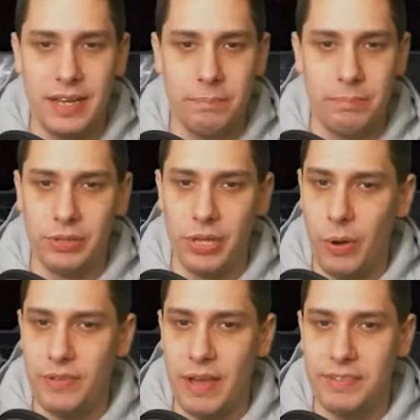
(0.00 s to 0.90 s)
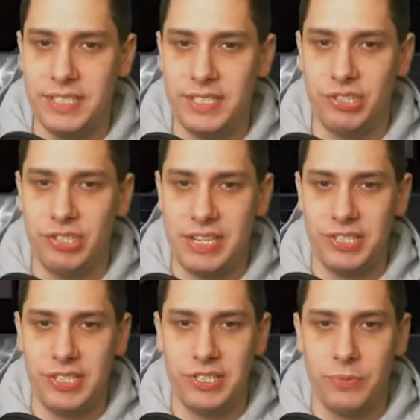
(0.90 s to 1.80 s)
uh, below if you have any
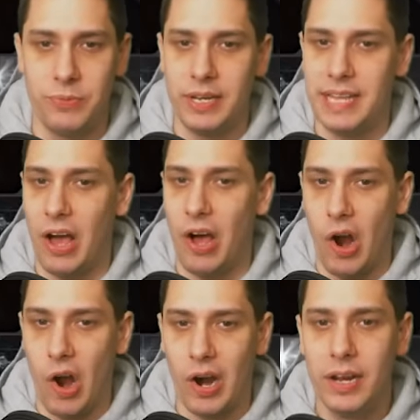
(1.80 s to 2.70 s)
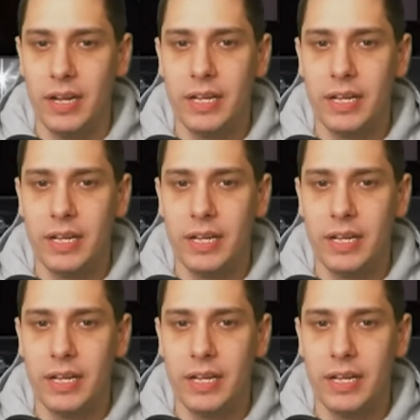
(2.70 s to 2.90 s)
suggestions as to what they are.